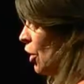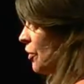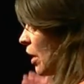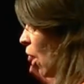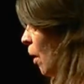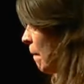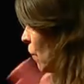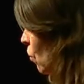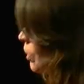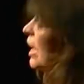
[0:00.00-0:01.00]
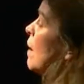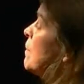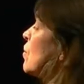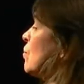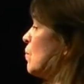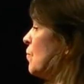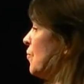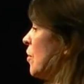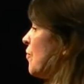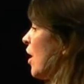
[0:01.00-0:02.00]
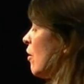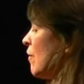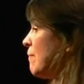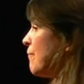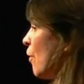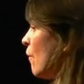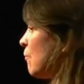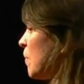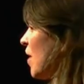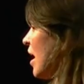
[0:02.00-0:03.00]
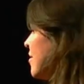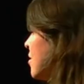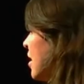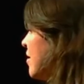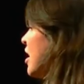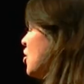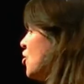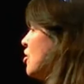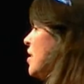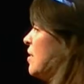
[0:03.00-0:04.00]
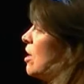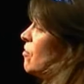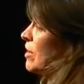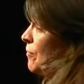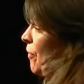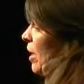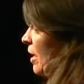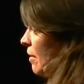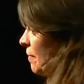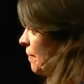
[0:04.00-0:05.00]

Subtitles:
There are more chemicals that are involved with acidization than there is fracking.